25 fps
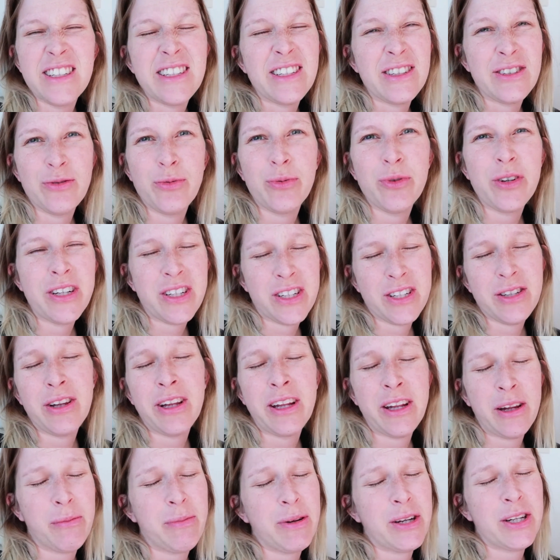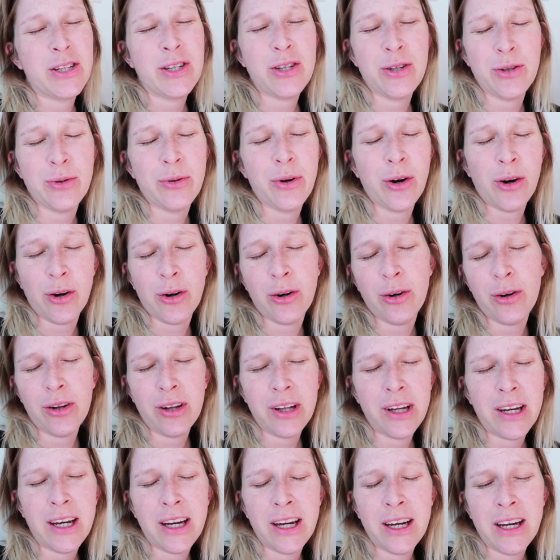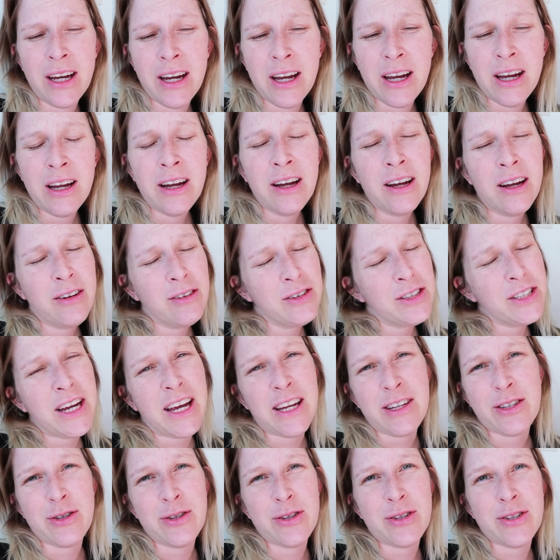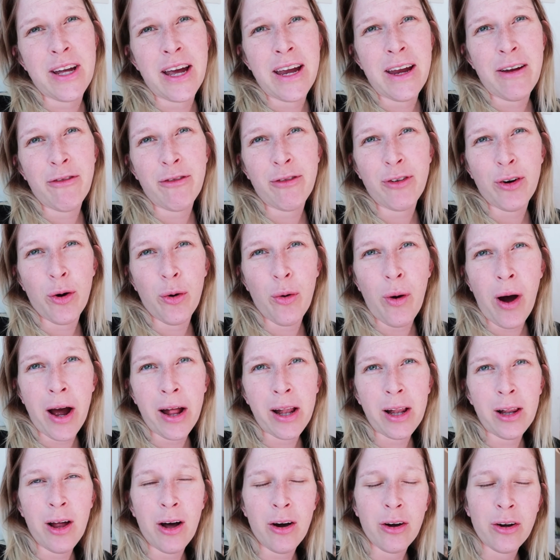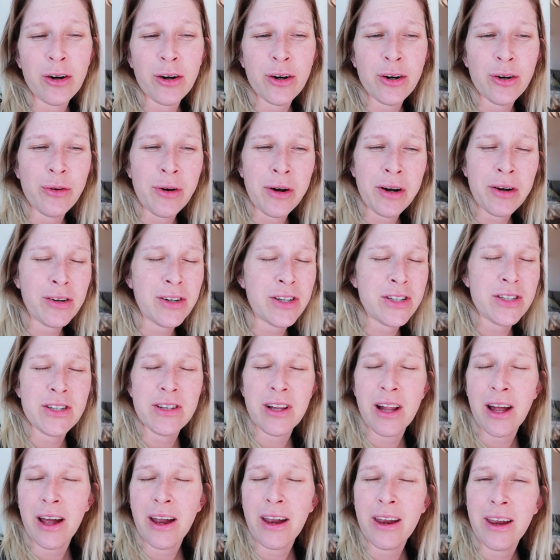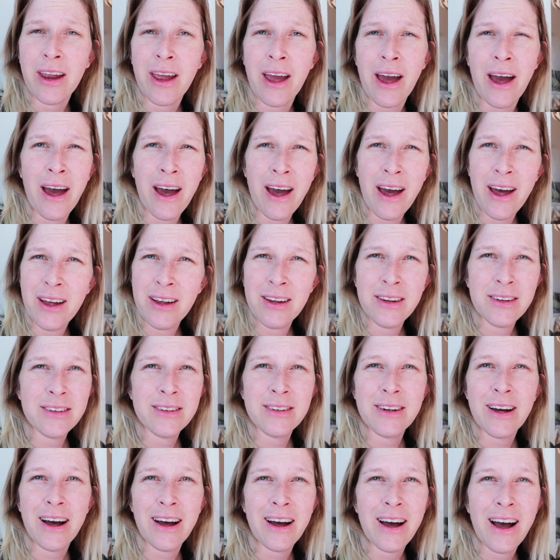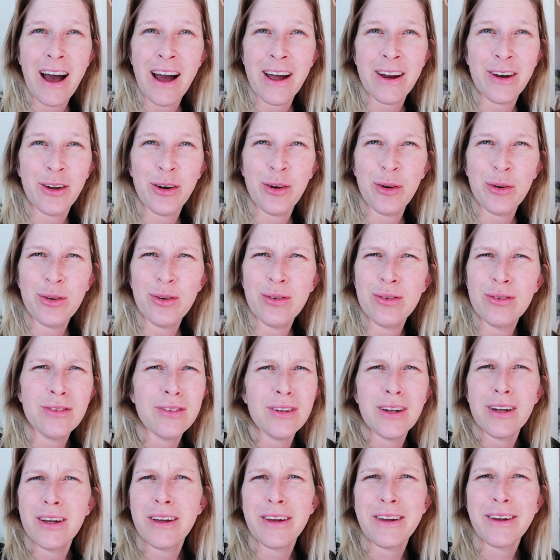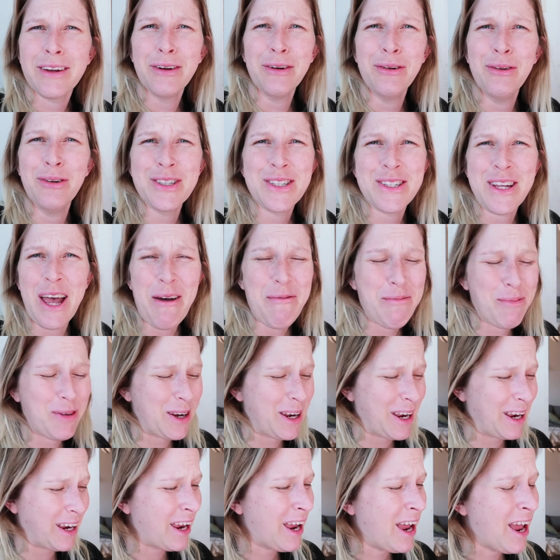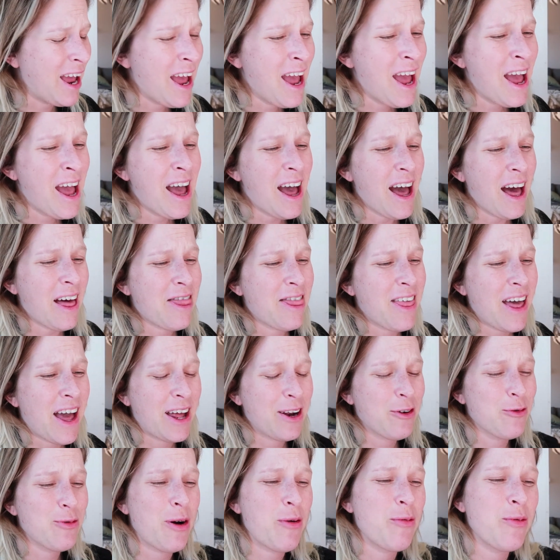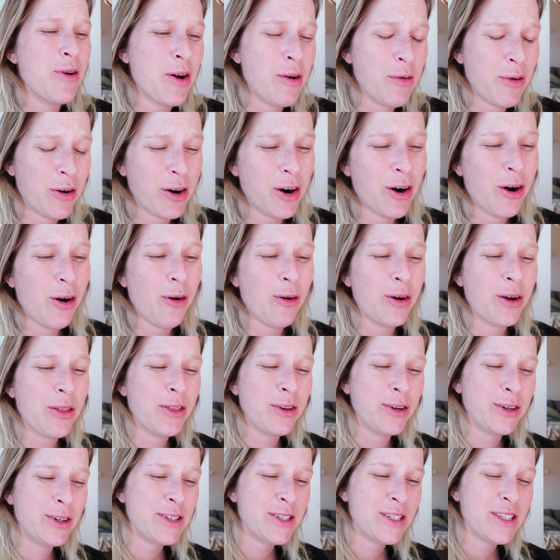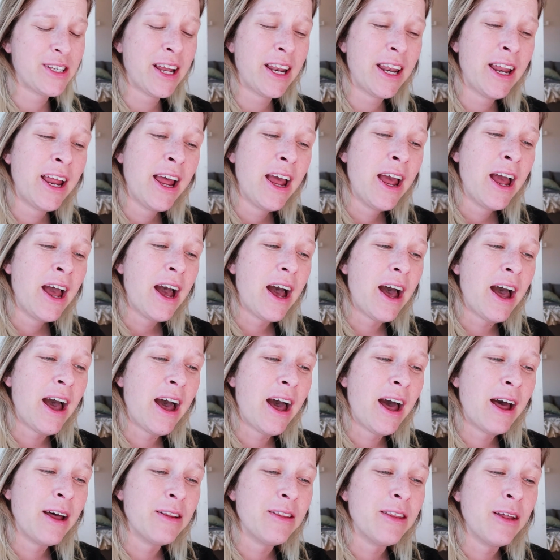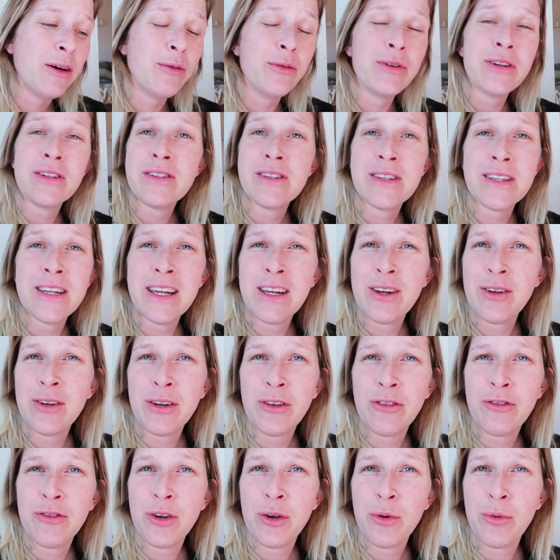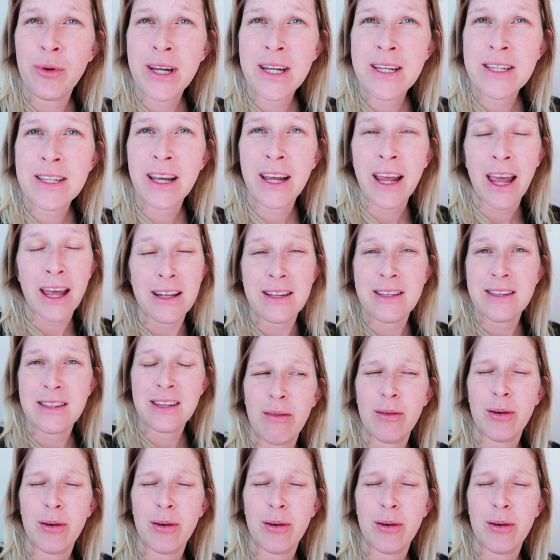It's a little bit too early. She has to stay in for a while longer. We were just like, yeah, I know, like, what's happening? And then when we were going, the nurse said, then we'll see you in a few weeks, I guess.